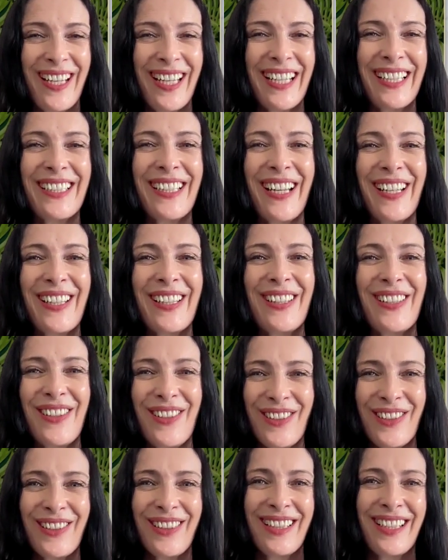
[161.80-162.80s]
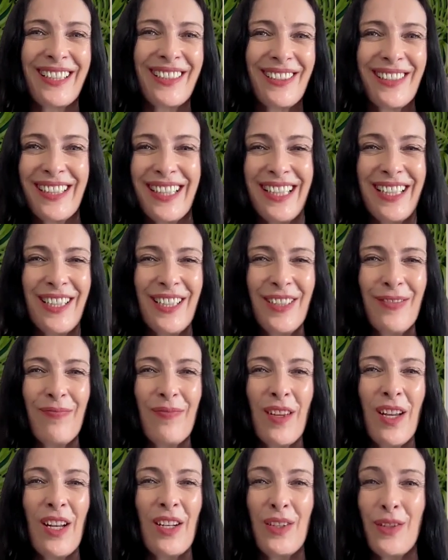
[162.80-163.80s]
ignite your inner leader,
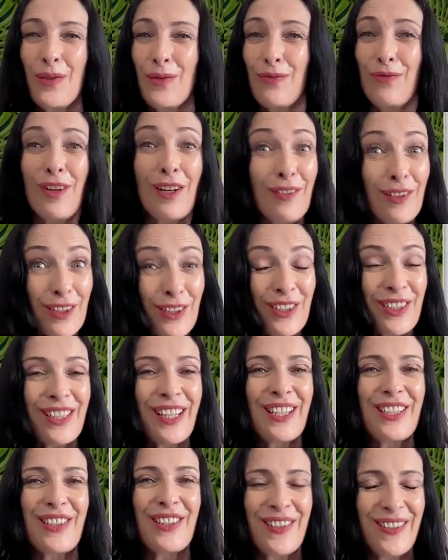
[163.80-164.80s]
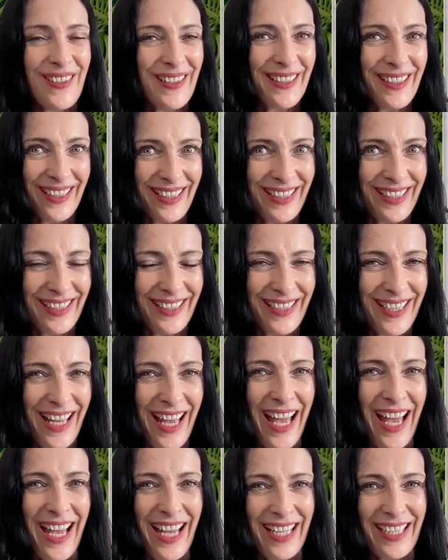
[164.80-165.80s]
to revolutionize your thinking,
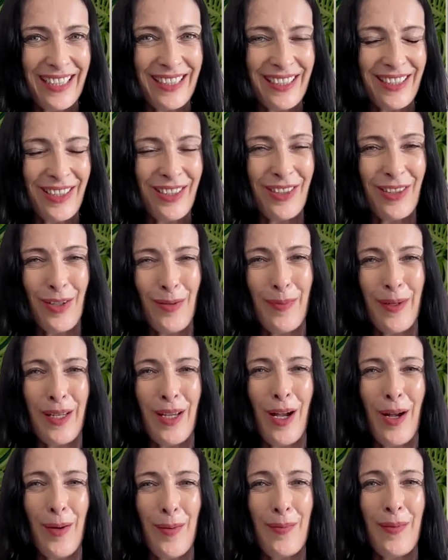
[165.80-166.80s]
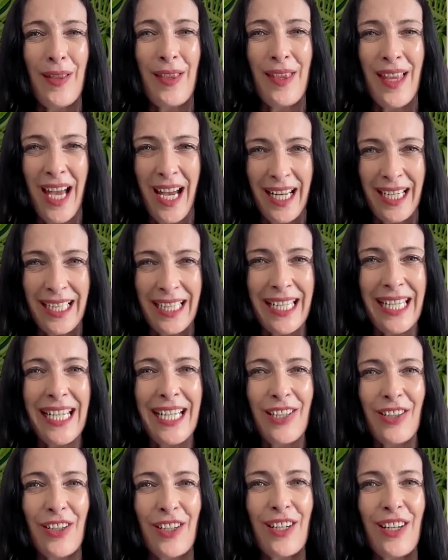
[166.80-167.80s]
and to become that
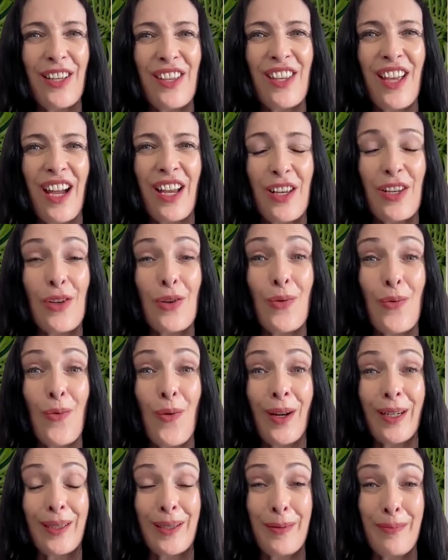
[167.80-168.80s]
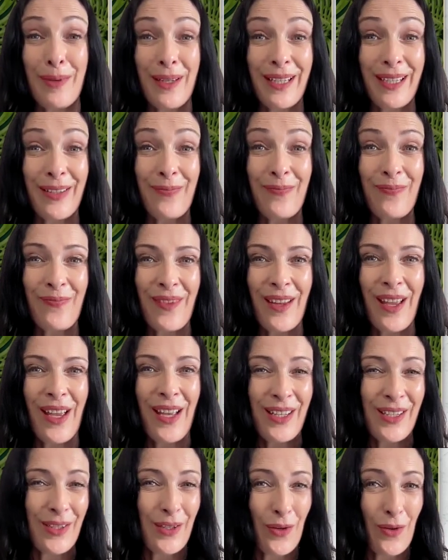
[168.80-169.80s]
leader that you want to be.
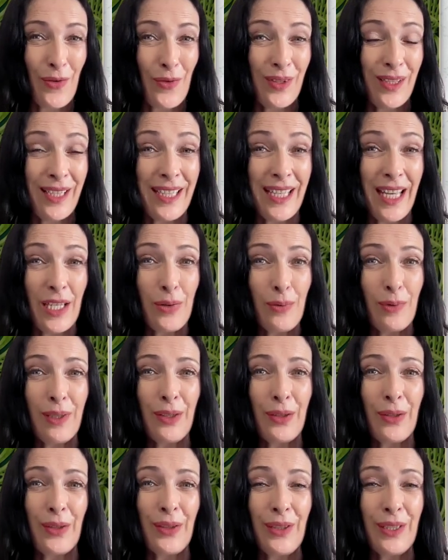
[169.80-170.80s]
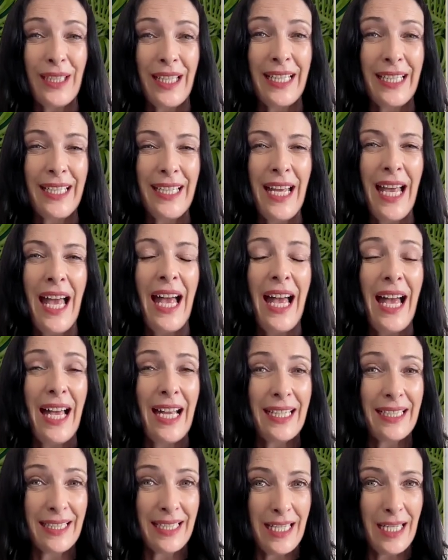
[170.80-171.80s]
So schedule it all in
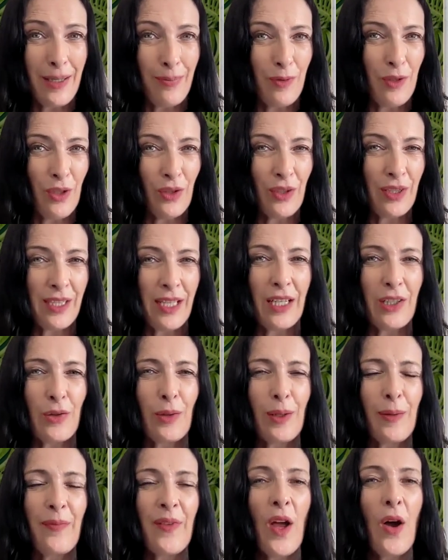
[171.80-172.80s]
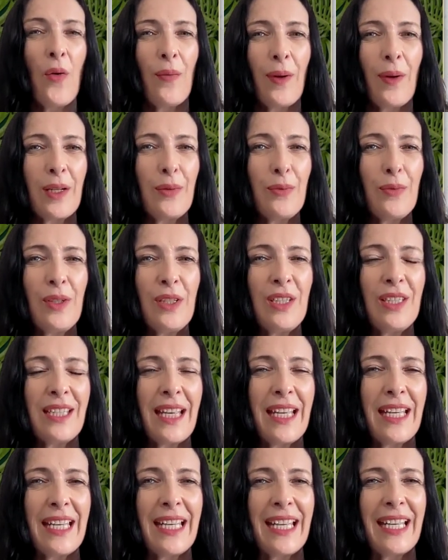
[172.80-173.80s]
and keep to your schedule. What I would
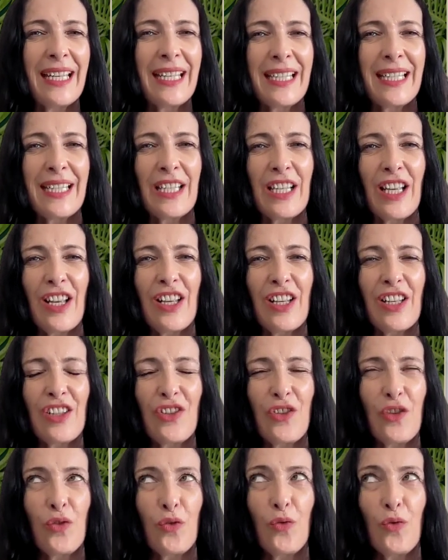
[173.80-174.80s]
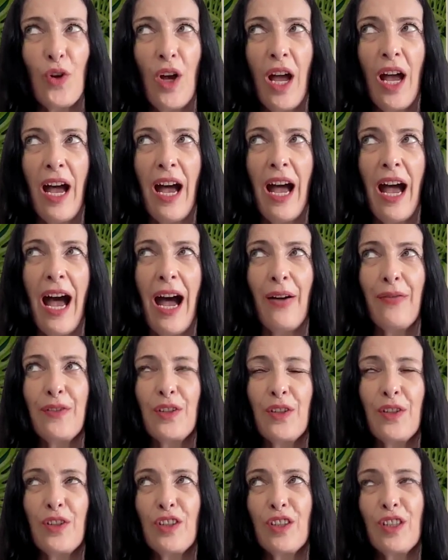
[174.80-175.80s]
say is to,
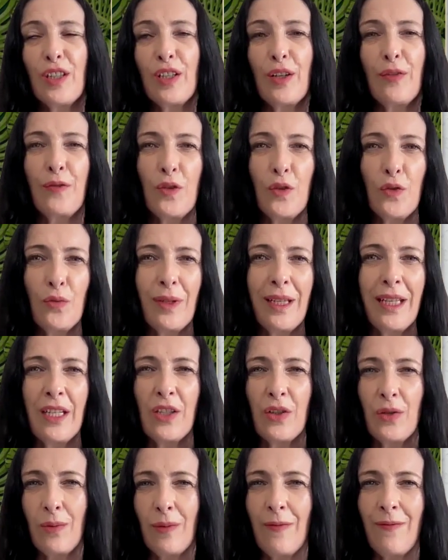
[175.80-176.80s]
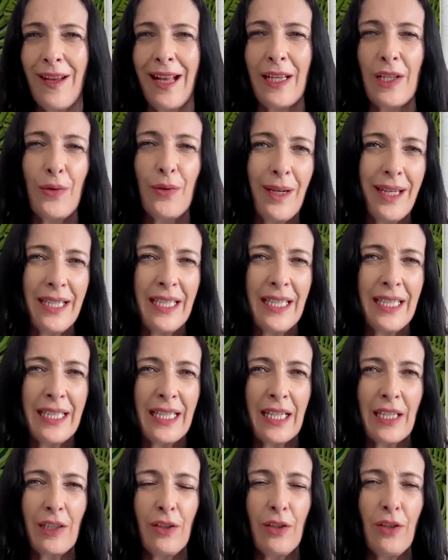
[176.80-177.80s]
after a few weeks, to evaluate it
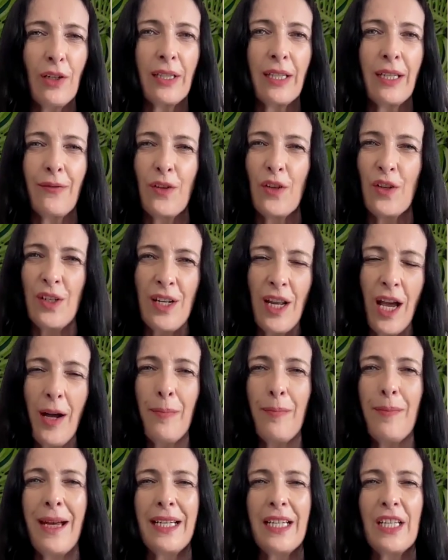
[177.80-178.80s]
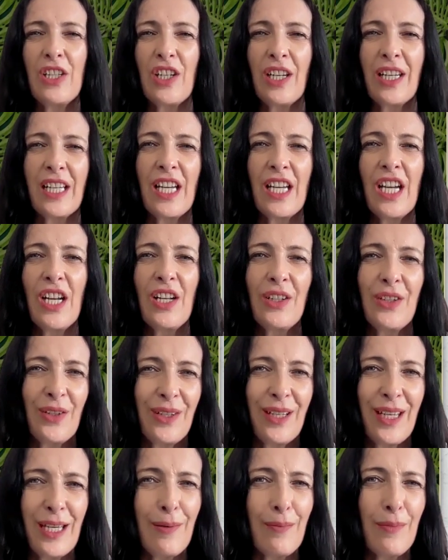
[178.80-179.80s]
and look, if you're not managing to
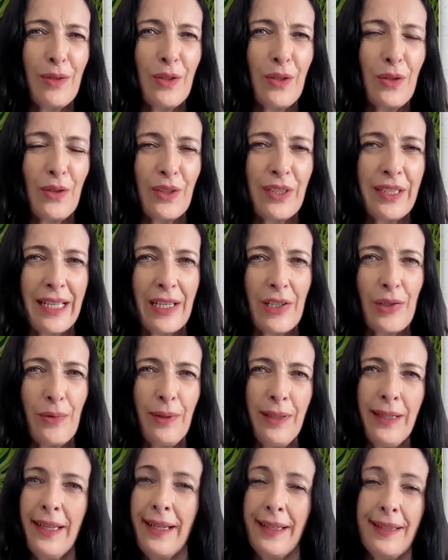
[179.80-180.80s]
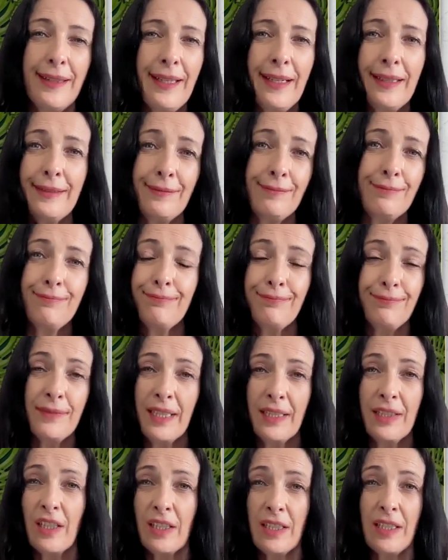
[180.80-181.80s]
keep to your schedule, then
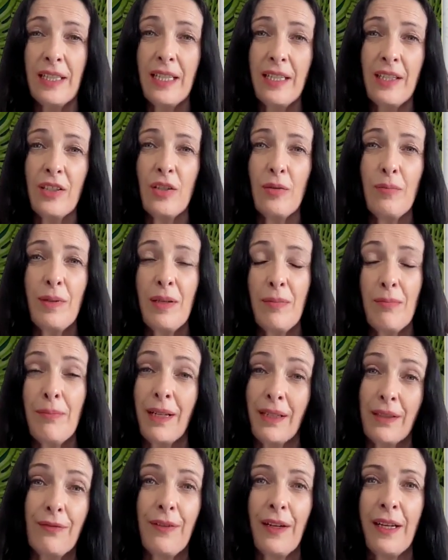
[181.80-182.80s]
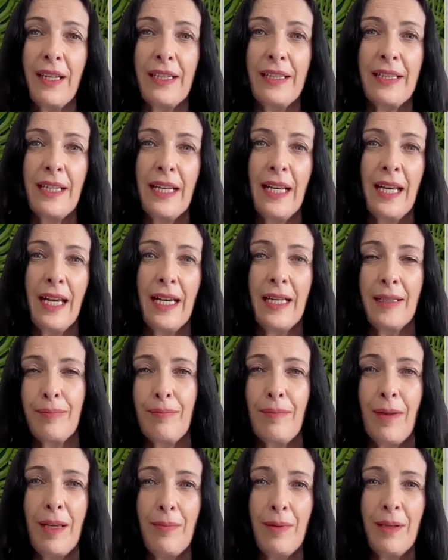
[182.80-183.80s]
it just needs to be modified. And
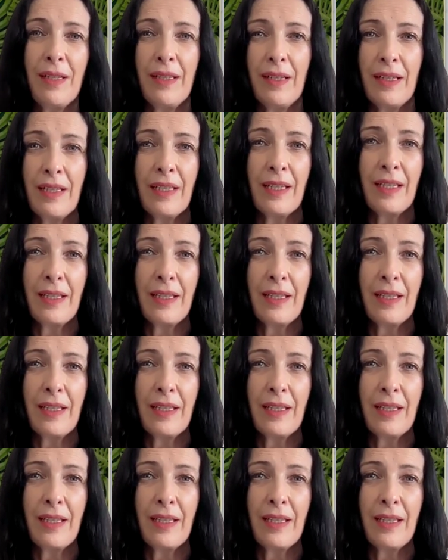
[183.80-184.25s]
maybe